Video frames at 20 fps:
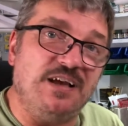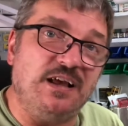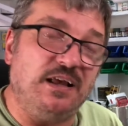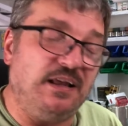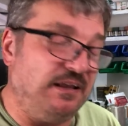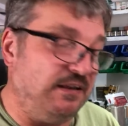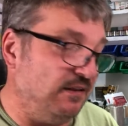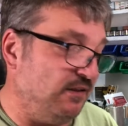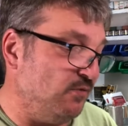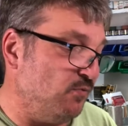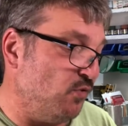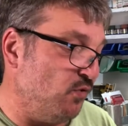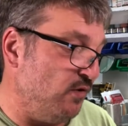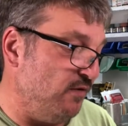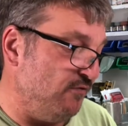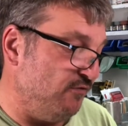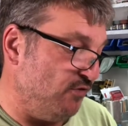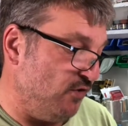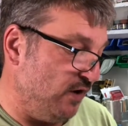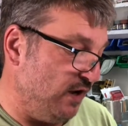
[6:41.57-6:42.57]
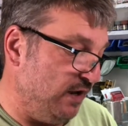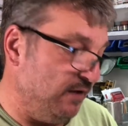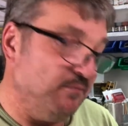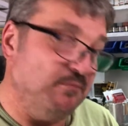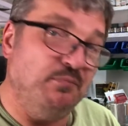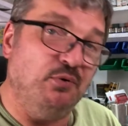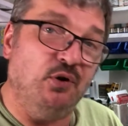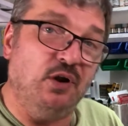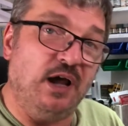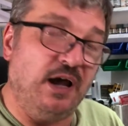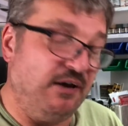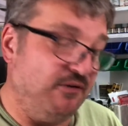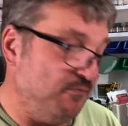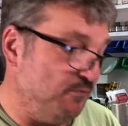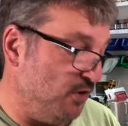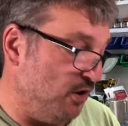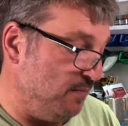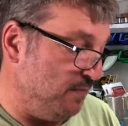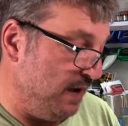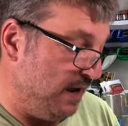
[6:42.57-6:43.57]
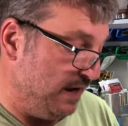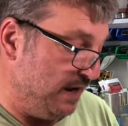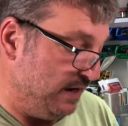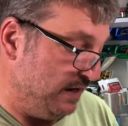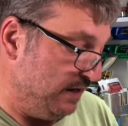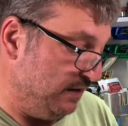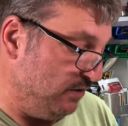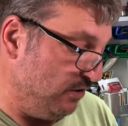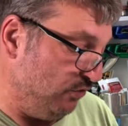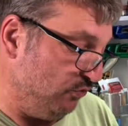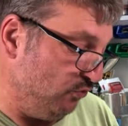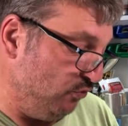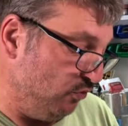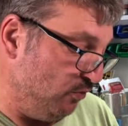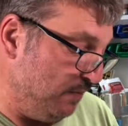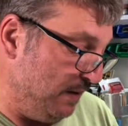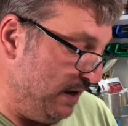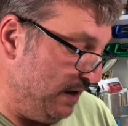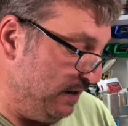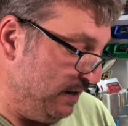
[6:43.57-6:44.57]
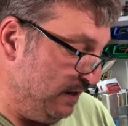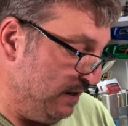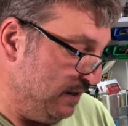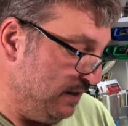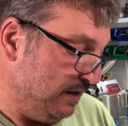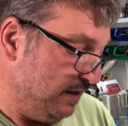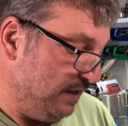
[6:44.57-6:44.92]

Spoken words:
the more info I can pull out of my mate. He knows all about it.